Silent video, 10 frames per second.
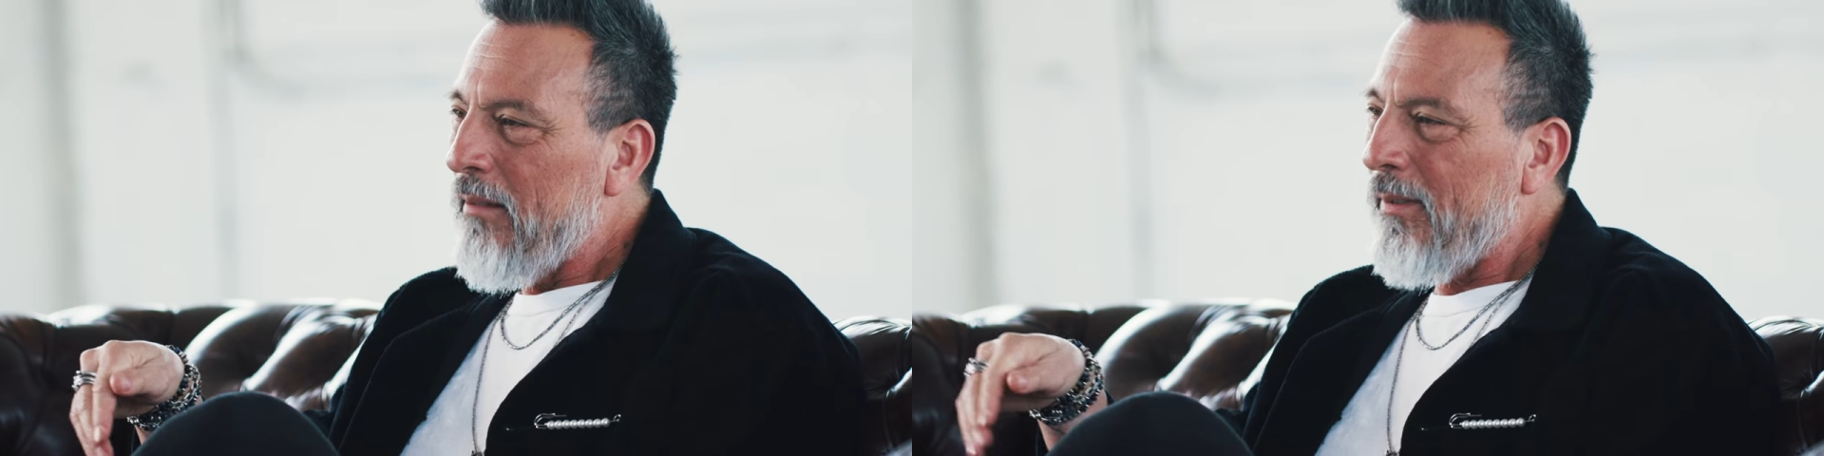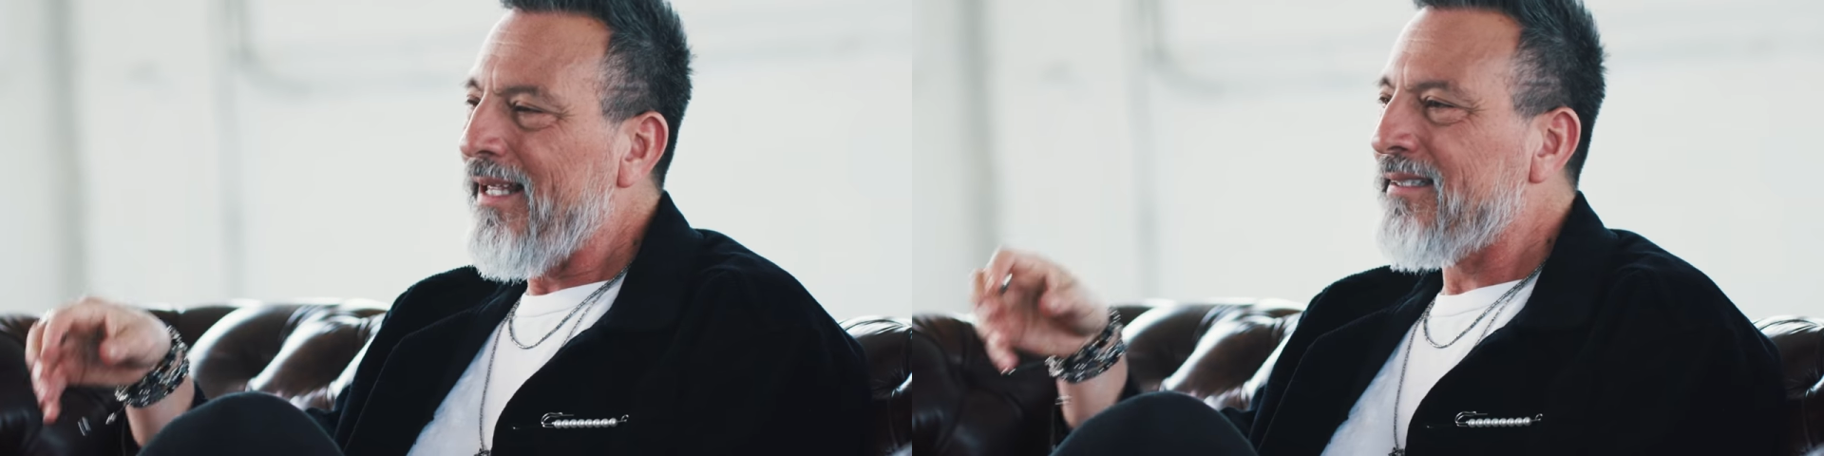
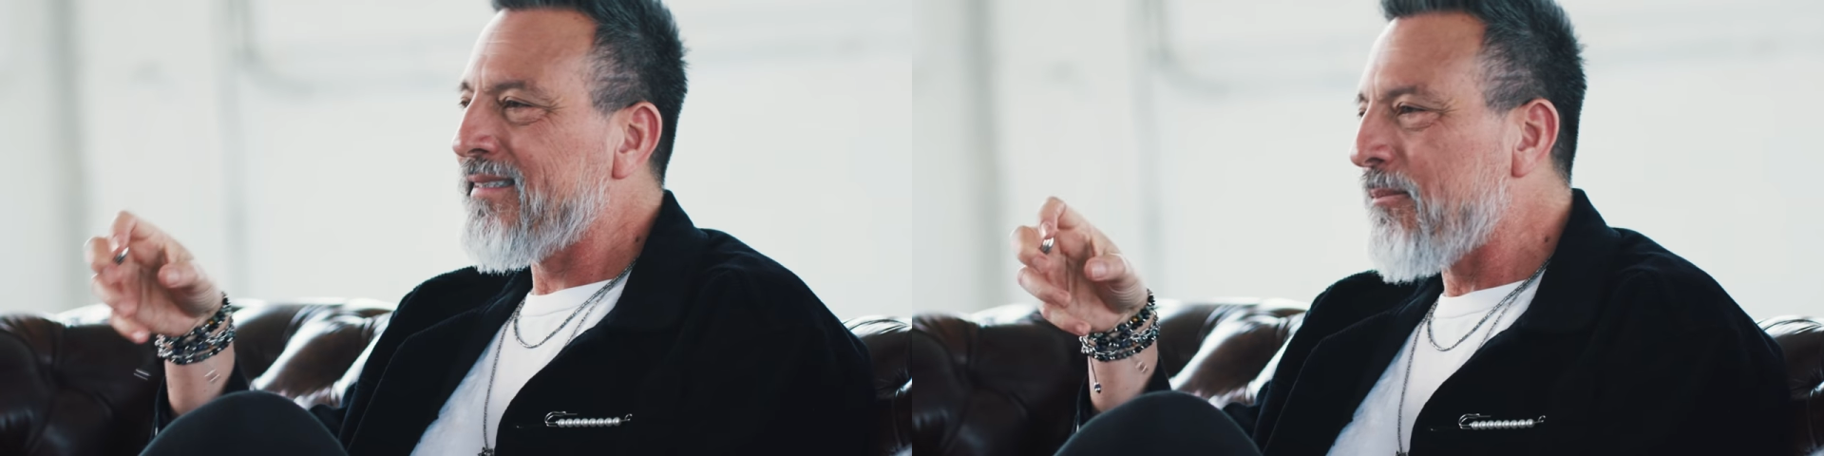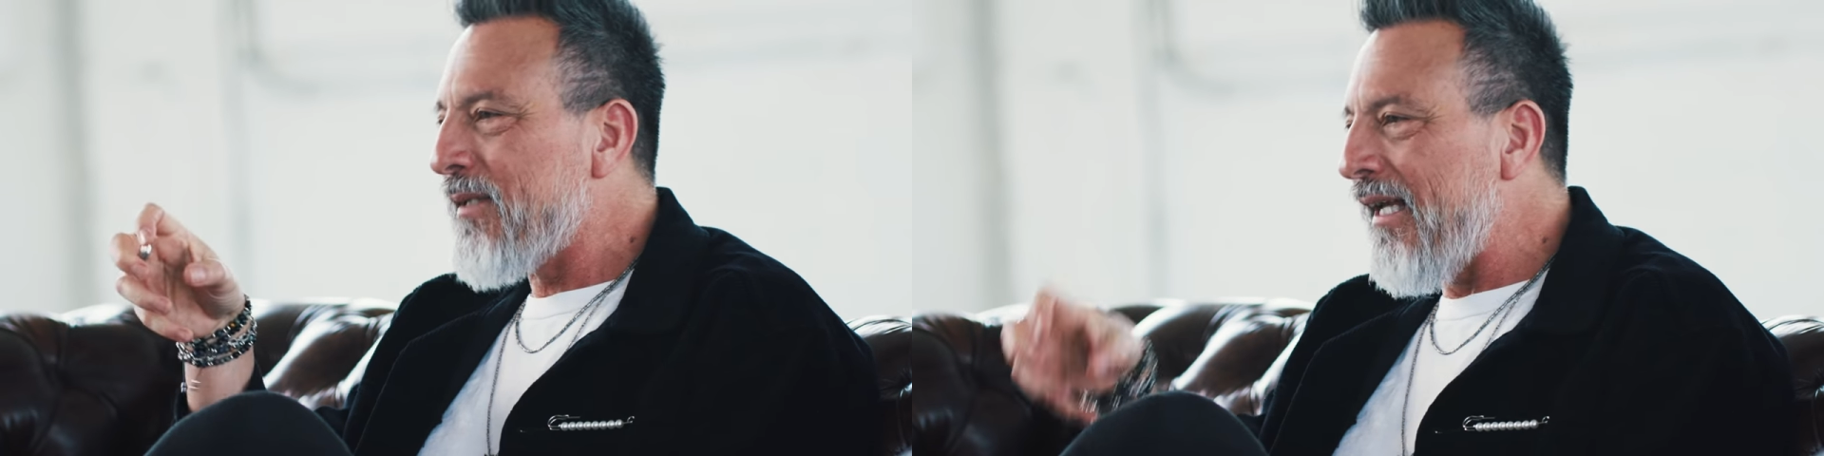but he has
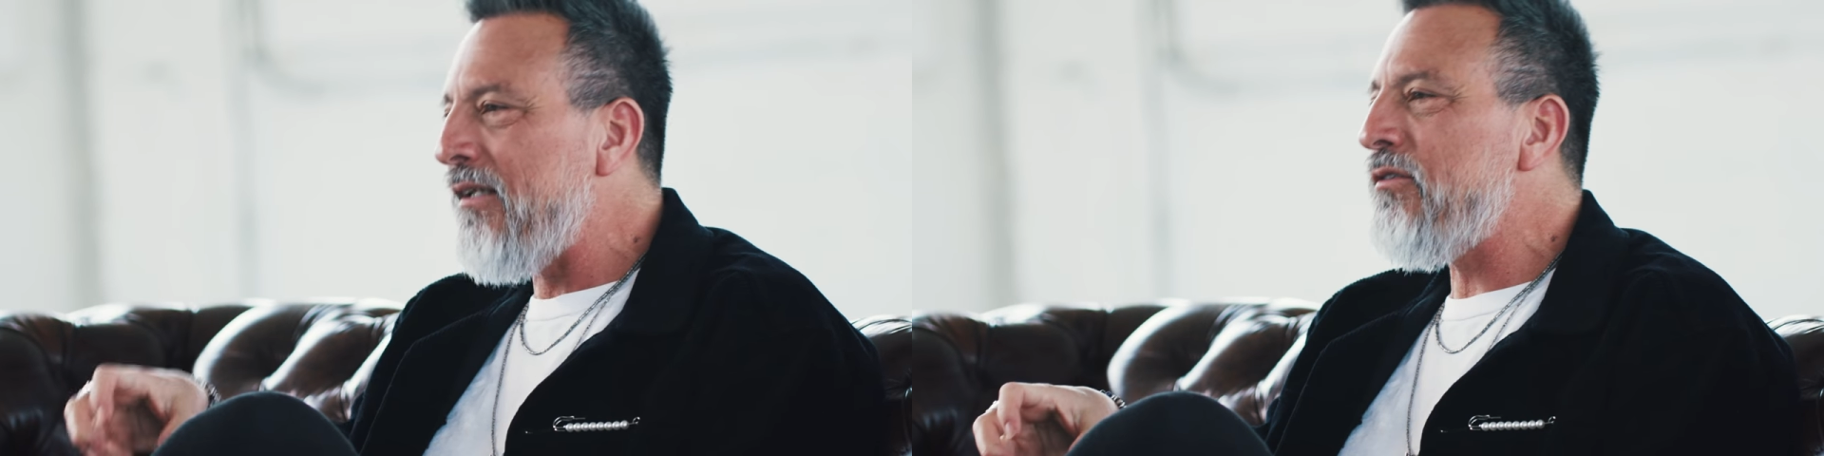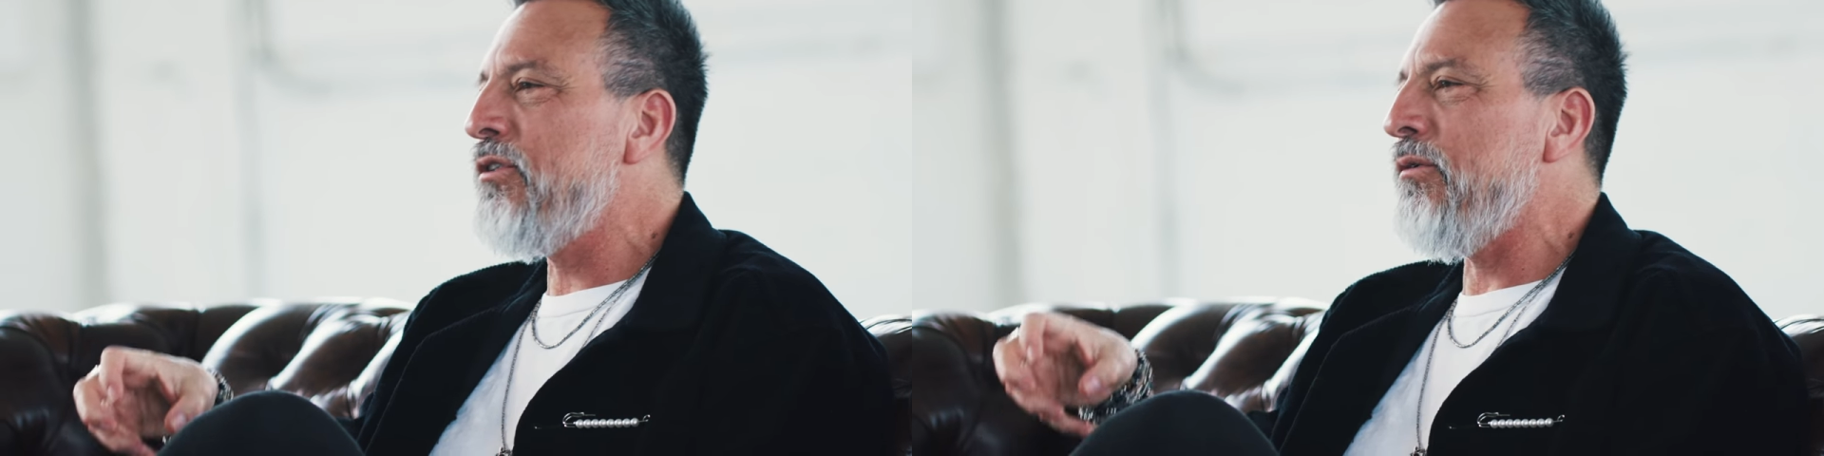stepped
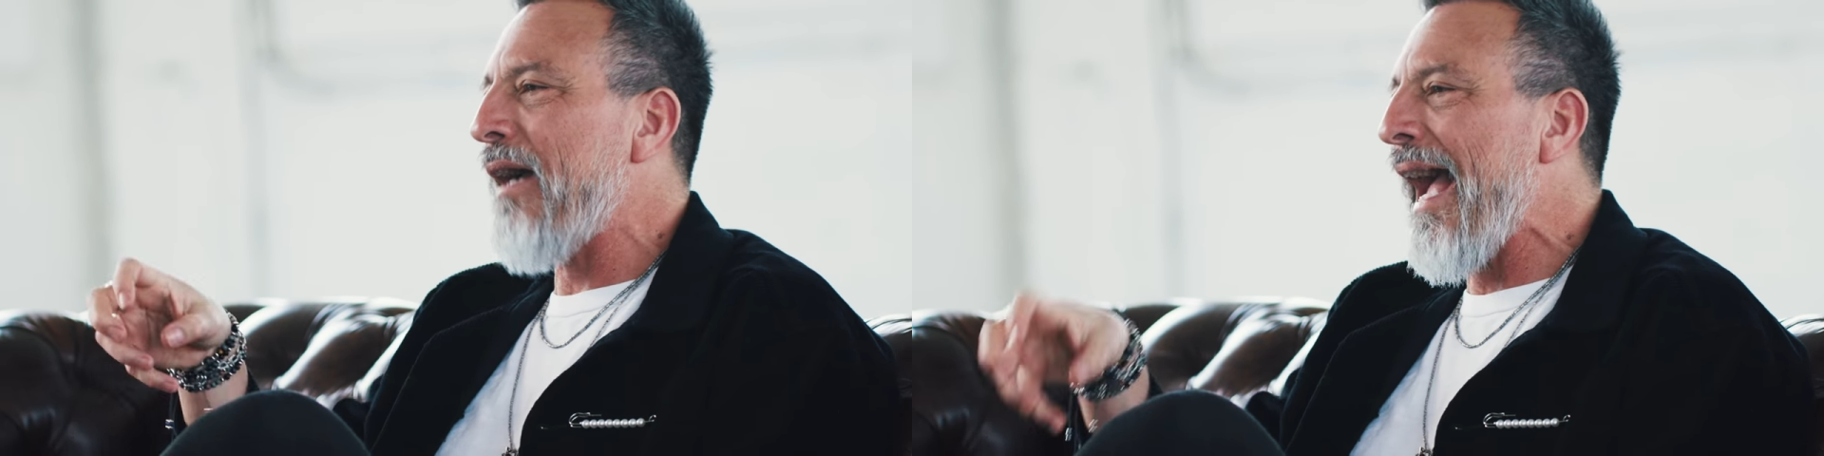into